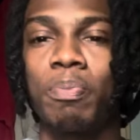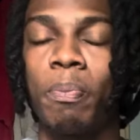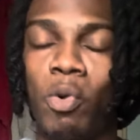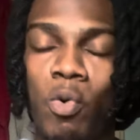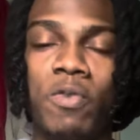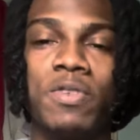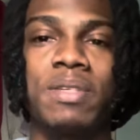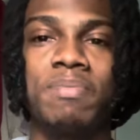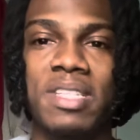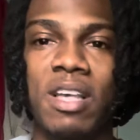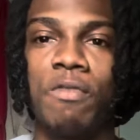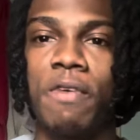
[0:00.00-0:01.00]
proves
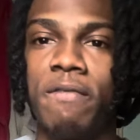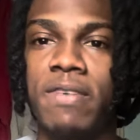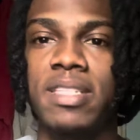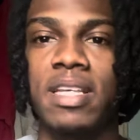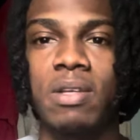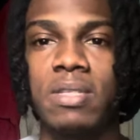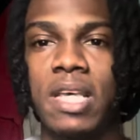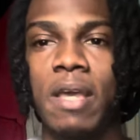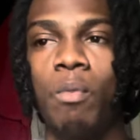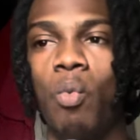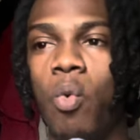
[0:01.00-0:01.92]
himself every single time